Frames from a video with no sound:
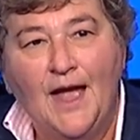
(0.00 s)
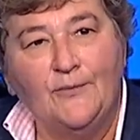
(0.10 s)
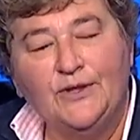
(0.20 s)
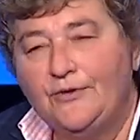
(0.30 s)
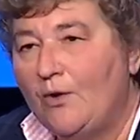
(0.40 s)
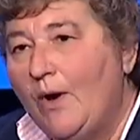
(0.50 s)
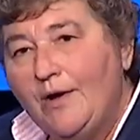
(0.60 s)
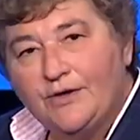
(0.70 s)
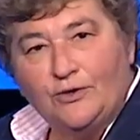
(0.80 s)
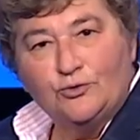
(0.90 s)
And we thought,
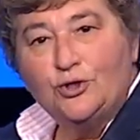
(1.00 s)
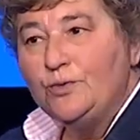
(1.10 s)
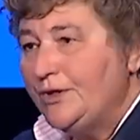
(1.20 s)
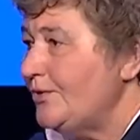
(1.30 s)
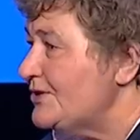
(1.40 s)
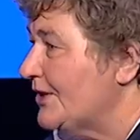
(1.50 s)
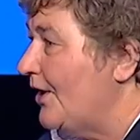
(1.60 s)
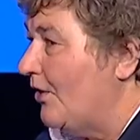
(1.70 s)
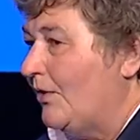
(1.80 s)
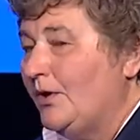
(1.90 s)
wow, you know, two years
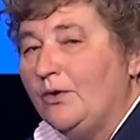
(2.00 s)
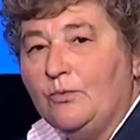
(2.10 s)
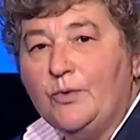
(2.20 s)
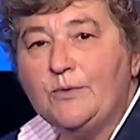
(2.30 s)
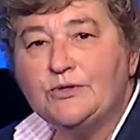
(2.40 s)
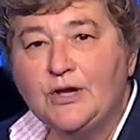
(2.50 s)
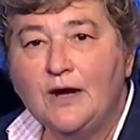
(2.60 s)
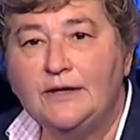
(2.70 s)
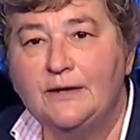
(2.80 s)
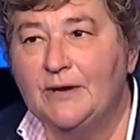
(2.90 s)
ago, we were
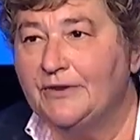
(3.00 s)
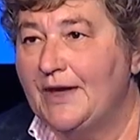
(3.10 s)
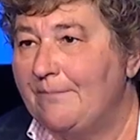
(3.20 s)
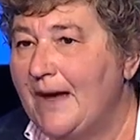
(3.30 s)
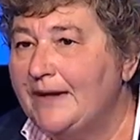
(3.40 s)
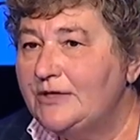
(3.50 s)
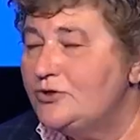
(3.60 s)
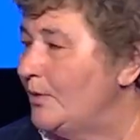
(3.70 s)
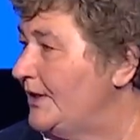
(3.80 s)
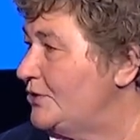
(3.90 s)
talking about that. Back in
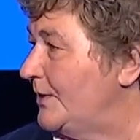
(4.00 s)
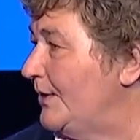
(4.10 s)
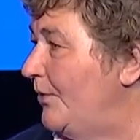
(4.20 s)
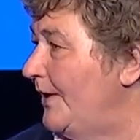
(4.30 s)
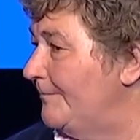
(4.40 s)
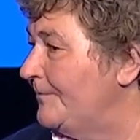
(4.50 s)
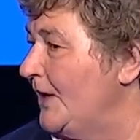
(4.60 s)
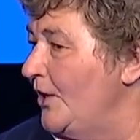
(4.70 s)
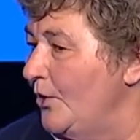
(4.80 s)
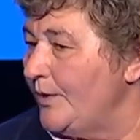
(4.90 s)
twenty twenty-one,
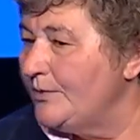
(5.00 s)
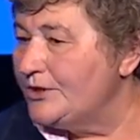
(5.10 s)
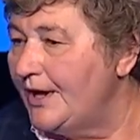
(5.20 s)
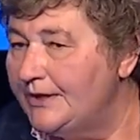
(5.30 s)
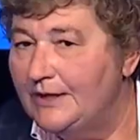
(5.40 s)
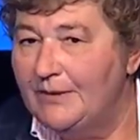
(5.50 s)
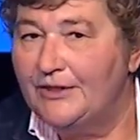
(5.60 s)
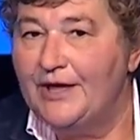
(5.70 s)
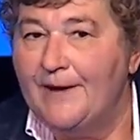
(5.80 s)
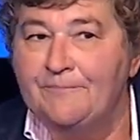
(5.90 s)
we were talking
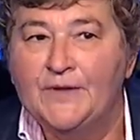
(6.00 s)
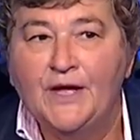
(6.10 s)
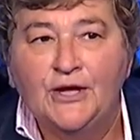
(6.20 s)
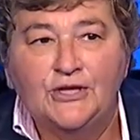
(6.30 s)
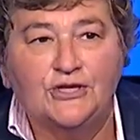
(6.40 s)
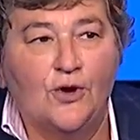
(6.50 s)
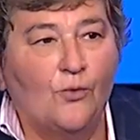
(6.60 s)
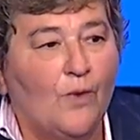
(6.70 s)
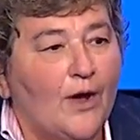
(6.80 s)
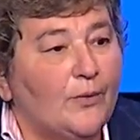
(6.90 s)
about that. So
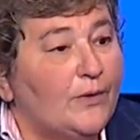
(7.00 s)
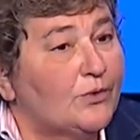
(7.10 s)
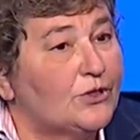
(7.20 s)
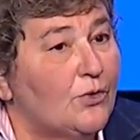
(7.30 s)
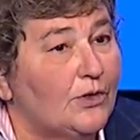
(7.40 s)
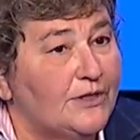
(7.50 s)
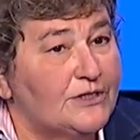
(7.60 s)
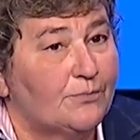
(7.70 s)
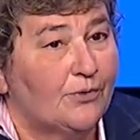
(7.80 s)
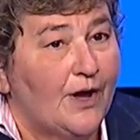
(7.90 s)
while we were totally
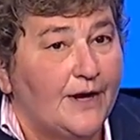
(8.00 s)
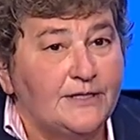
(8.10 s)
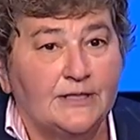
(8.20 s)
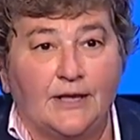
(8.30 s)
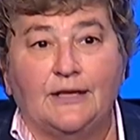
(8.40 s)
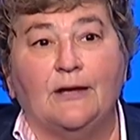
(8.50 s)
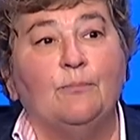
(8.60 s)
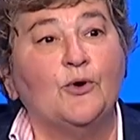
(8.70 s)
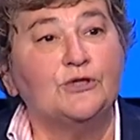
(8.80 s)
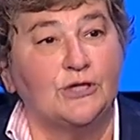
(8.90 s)
surprised, and I think
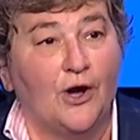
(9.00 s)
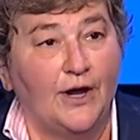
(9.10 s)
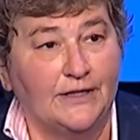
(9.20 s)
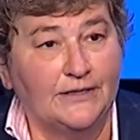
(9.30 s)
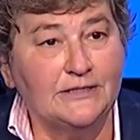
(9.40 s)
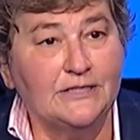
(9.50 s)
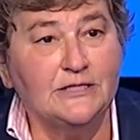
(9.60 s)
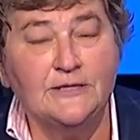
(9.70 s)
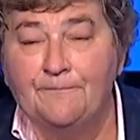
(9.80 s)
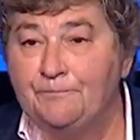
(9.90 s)
most
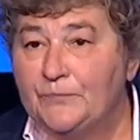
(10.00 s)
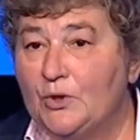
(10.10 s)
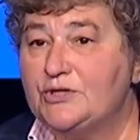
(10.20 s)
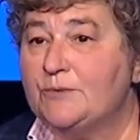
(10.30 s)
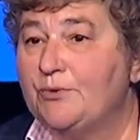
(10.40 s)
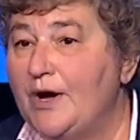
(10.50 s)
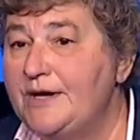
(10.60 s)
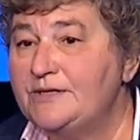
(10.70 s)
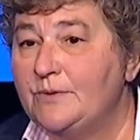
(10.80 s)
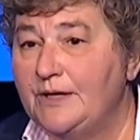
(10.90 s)
audiences are
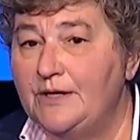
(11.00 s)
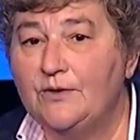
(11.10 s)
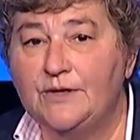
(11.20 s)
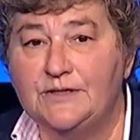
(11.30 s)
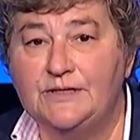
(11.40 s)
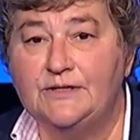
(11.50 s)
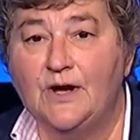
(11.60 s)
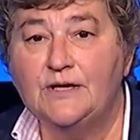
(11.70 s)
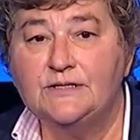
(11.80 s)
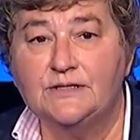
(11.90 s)
surprised when they hear that
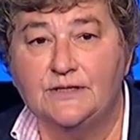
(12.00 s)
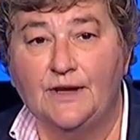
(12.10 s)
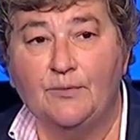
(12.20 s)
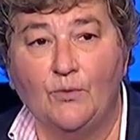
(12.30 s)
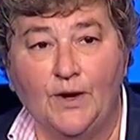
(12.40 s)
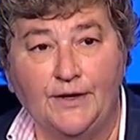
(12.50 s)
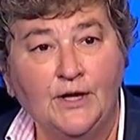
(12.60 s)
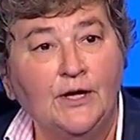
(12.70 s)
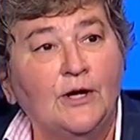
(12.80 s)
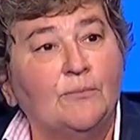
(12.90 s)
DDoS is the number one
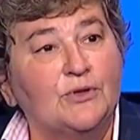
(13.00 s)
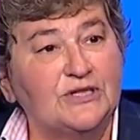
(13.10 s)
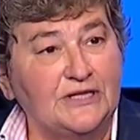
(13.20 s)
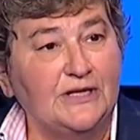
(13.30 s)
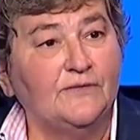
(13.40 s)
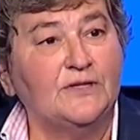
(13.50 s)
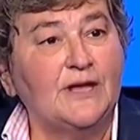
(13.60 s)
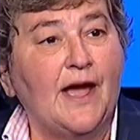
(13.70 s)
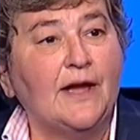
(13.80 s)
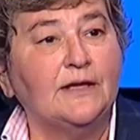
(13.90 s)
perceived
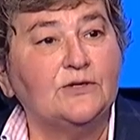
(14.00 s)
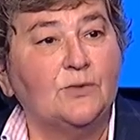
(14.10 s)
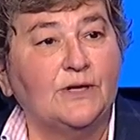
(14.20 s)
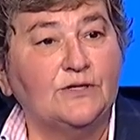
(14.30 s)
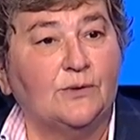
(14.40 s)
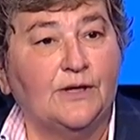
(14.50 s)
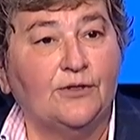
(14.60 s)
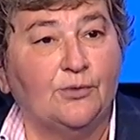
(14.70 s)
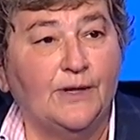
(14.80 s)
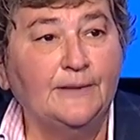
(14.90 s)
attack in twenty
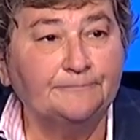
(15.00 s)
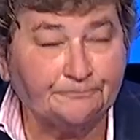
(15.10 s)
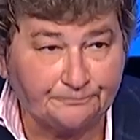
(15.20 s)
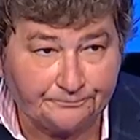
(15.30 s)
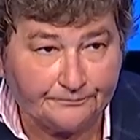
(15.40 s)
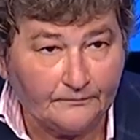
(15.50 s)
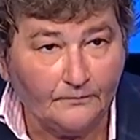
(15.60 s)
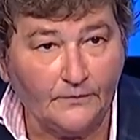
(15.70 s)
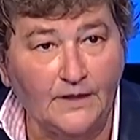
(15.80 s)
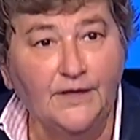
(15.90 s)
twenty-three,
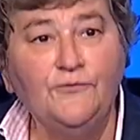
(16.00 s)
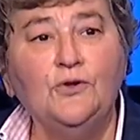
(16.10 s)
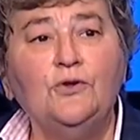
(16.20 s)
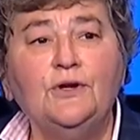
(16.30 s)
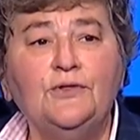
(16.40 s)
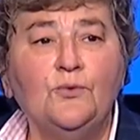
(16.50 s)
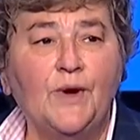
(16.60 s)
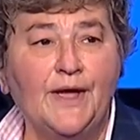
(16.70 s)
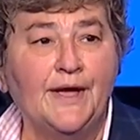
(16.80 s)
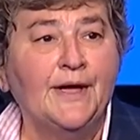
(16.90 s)
if you look at the
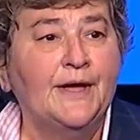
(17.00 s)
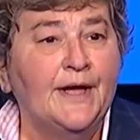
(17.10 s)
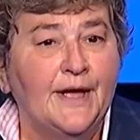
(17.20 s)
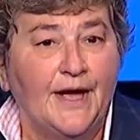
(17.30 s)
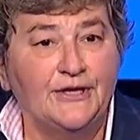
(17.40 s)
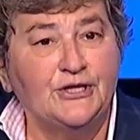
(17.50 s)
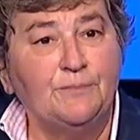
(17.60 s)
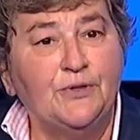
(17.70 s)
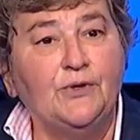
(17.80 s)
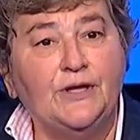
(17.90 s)
way edge
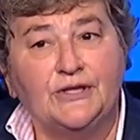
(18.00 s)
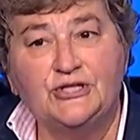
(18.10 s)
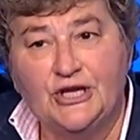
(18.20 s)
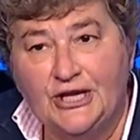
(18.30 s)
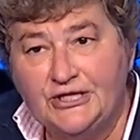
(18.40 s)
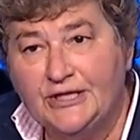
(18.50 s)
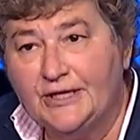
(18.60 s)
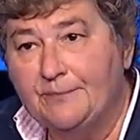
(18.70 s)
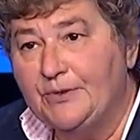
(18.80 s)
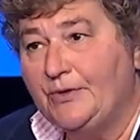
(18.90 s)
computing is changing the
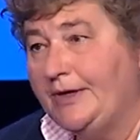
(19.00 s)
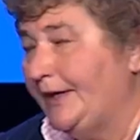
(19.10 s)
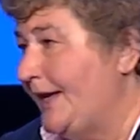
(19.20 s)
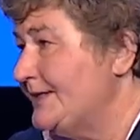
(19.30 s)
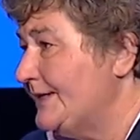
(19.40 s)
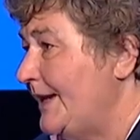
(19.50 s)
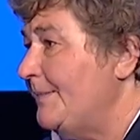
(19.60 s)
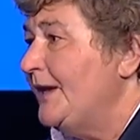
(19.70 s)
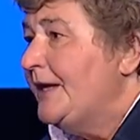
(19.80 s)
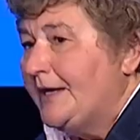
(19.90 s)
computing landscape,
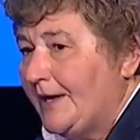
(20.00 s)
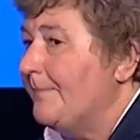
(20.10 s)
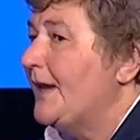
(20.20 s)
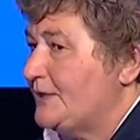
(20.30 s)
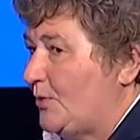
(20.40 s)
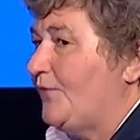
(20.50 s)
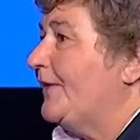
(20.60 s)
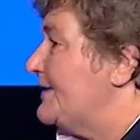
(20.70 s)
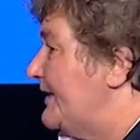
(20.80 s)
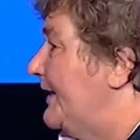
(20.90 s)
it makes
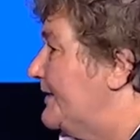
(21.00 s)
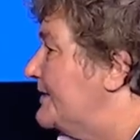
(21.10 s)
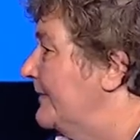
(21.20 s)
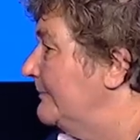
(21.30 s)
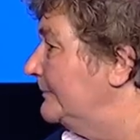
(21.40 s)
perfect sense.